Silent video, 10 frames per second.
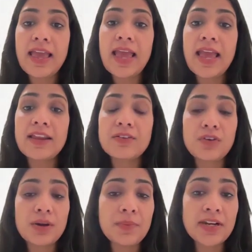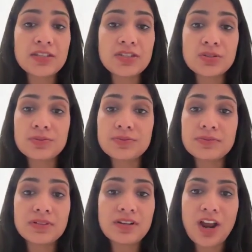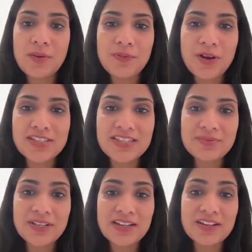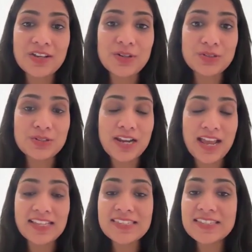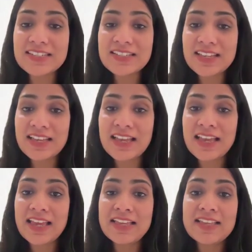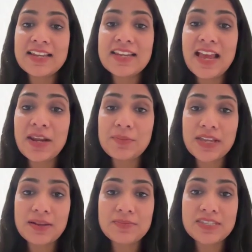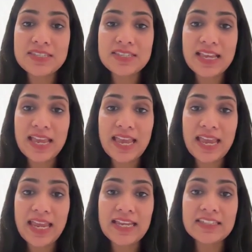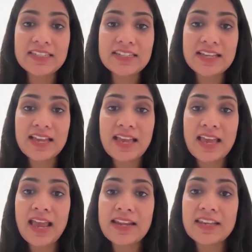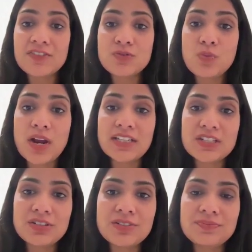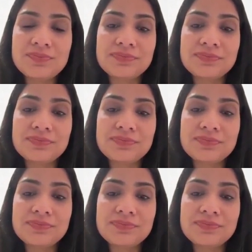And 1 minus 2, not possible. Go to next. 9 becomes 8 and gives 1 to